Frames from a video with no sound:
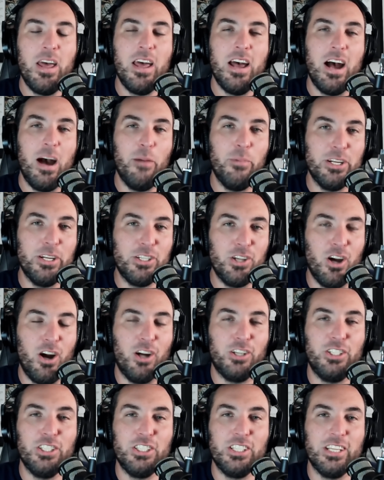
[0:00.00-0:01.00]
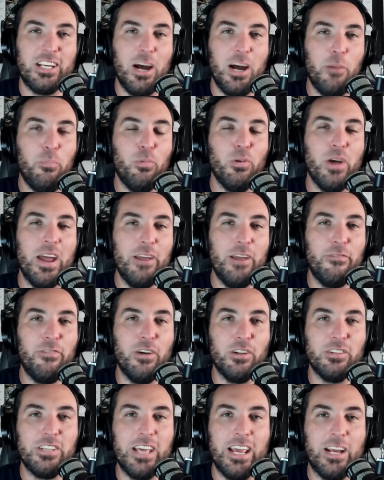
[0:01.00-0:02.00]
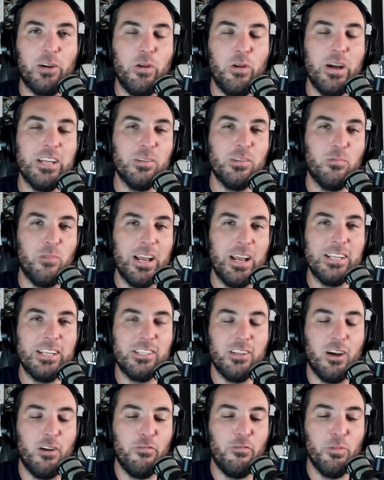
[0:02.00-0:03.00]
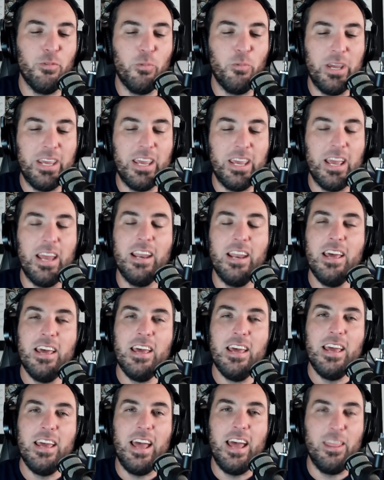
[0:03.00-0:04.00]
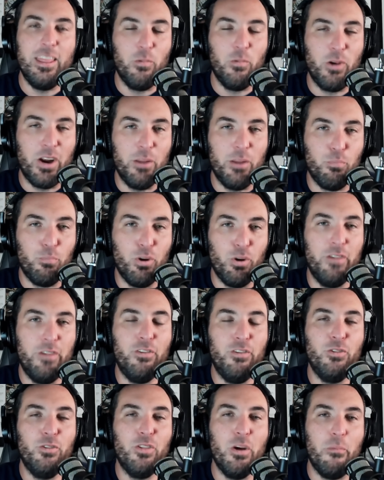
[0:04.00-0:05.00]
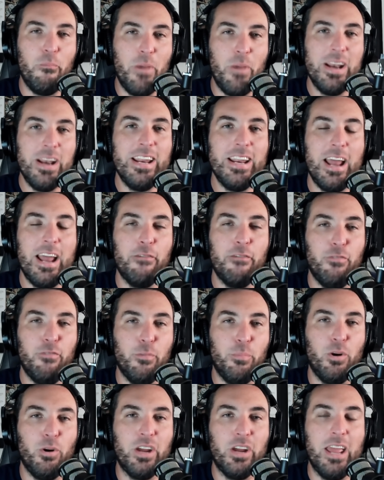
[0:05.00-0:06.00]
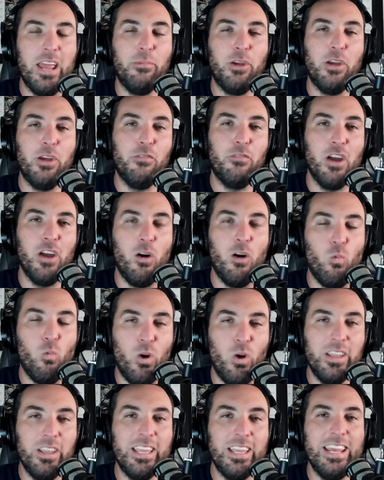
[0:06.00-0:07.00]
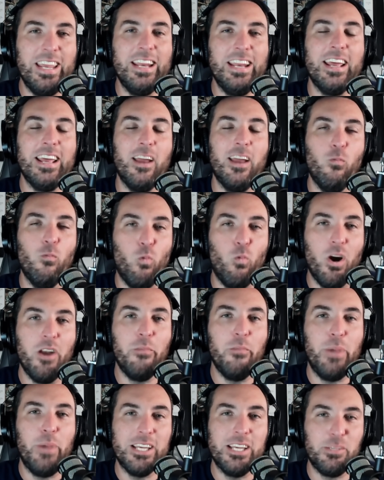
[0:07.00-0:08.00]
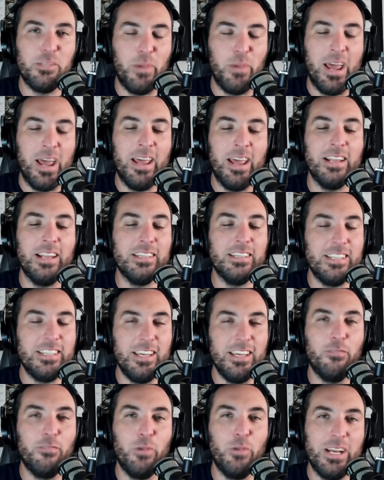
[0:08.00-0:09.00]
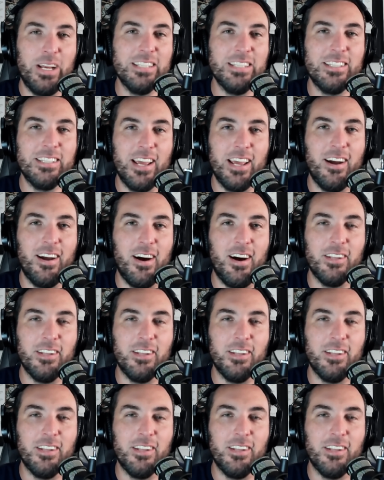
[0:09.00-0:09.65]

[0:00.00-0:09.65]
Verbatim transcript: I'm going to talk just a couple NFL takeaways and what I saw from the weekend, and then we're going to preview the Monday night football game, give you out one lean and one best bet, and see if we can stay hot.